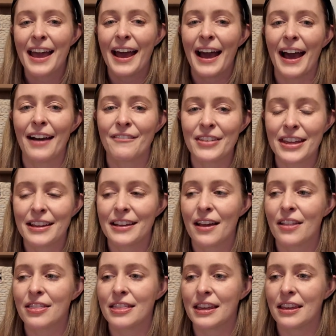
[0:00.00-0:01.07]
having
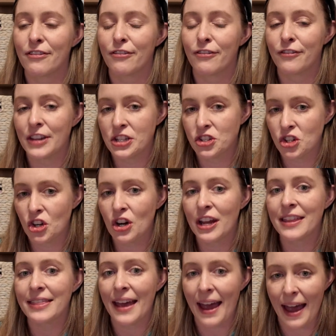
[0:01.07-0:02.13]
the feature
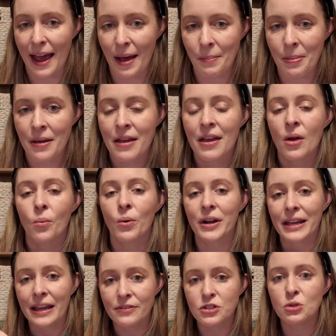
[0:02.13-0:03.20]
in the app where
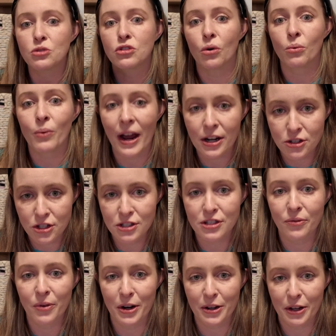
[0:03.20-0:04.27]
it gives you directions
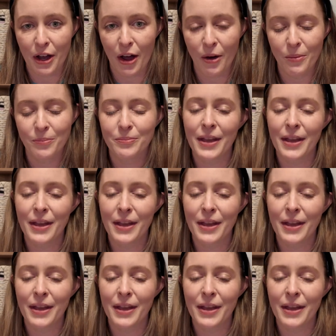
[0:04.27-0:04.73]
of where to go.